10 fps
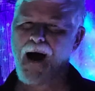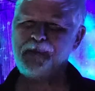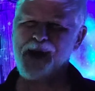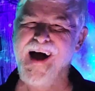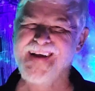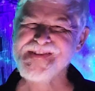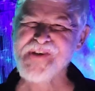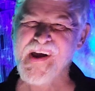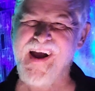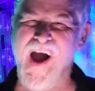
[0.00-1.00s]
I'm not
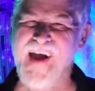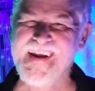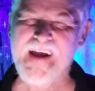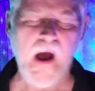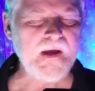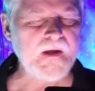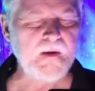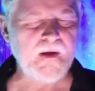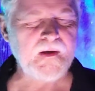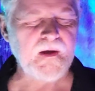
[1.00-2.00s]
psychotic, I, I,
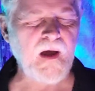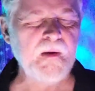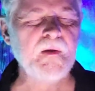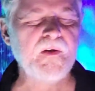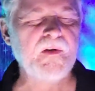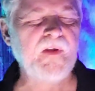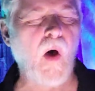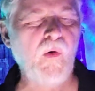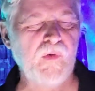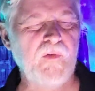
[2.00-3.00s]
I,
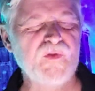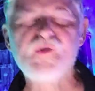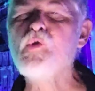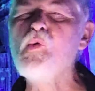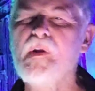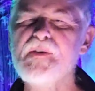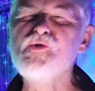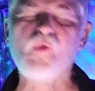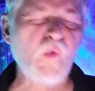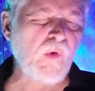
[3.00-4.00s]
tell you truly,
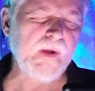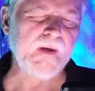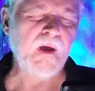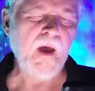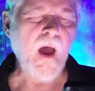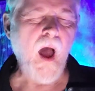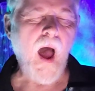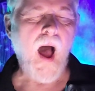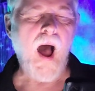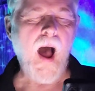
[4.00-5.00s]
truly.
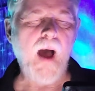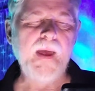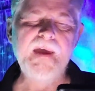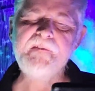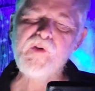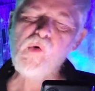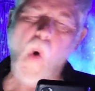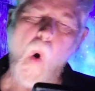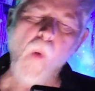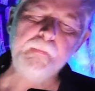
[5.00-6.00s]
Uh, if
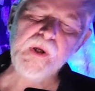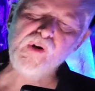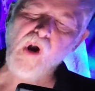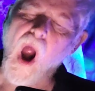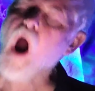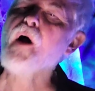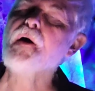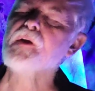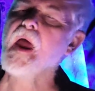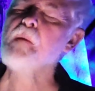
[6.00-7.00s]
you open your
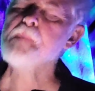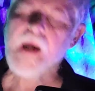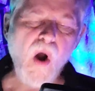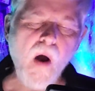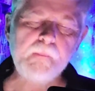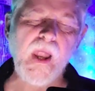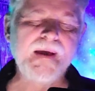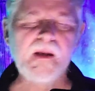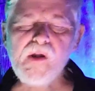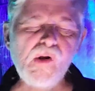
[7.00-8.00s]
heart and become
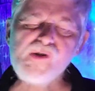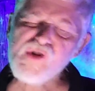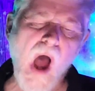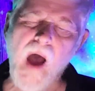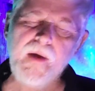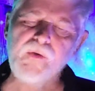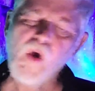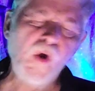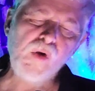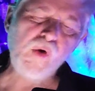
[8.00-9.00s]
like a little child,
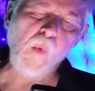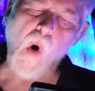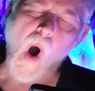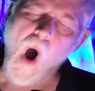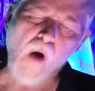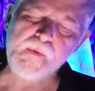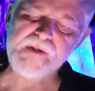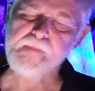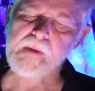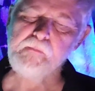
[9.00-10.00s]
you will
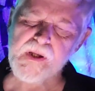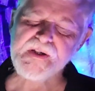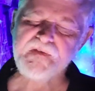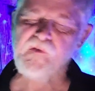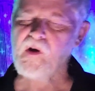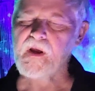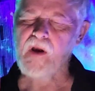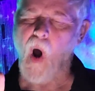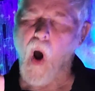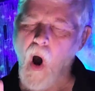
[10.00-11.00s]
always be blissful
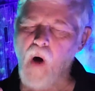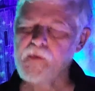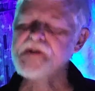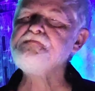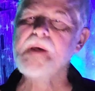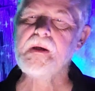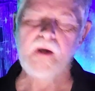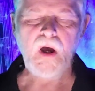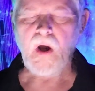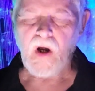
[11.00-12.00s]
and always be
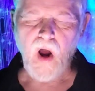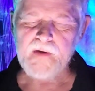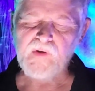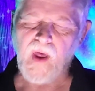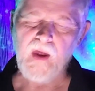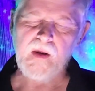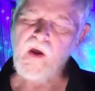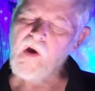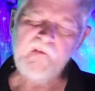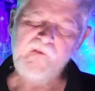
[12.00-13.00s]
content.
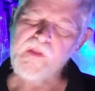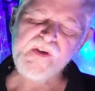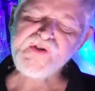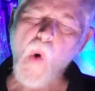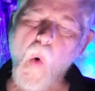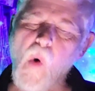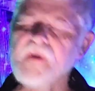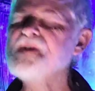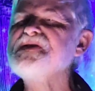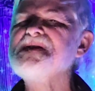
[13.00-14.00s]
For the
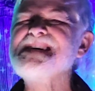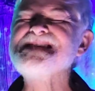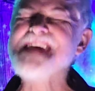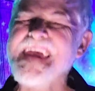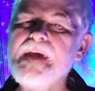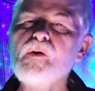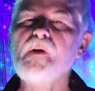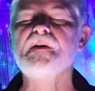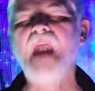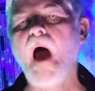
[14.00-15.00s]
soul is, is
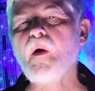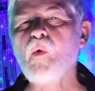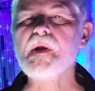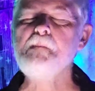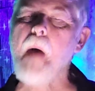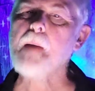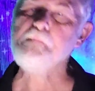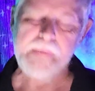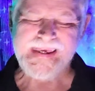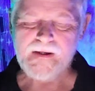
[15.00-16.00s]
healed not only by
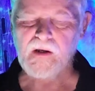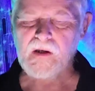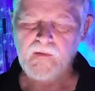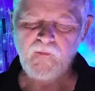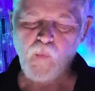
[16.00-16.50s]
being